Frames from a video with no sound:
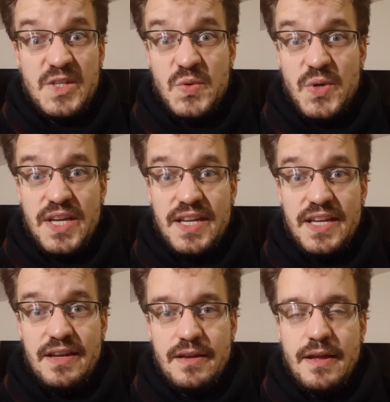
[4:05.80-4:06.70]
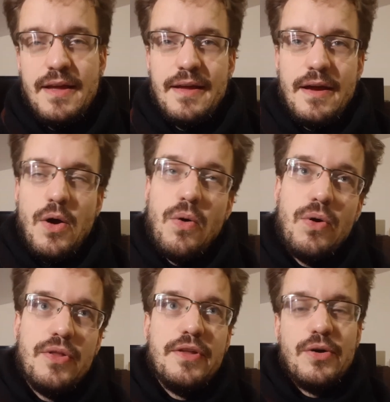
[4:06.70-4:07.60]
3.
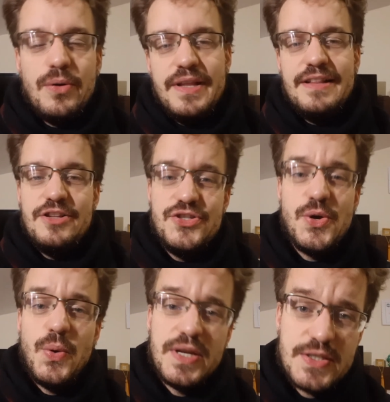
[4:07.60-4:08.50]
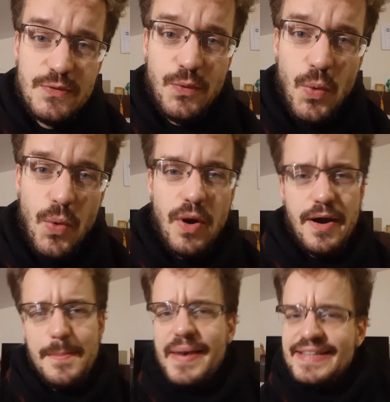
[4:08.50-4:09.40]
Oh no, little Joe is
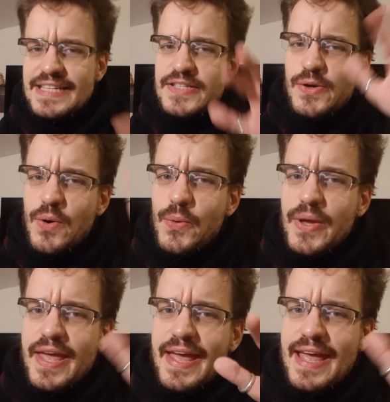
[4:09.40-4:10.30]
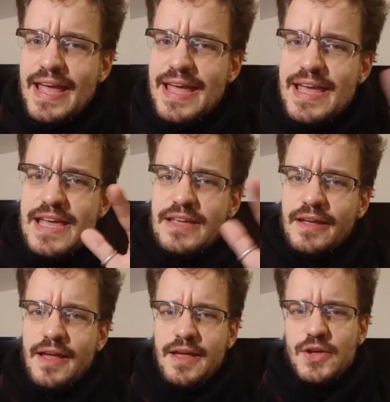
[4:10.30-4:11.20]
4, but it's okay.
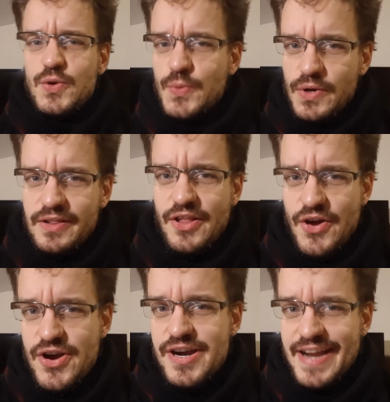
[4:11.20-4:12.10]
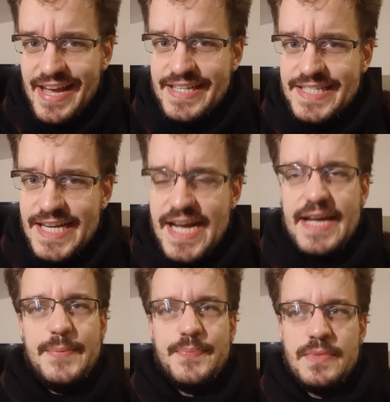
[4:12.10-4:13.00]
You will learn next
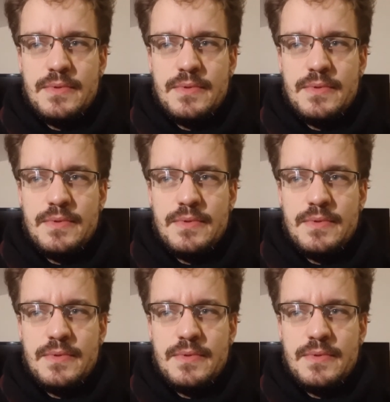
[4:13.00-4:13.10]
time.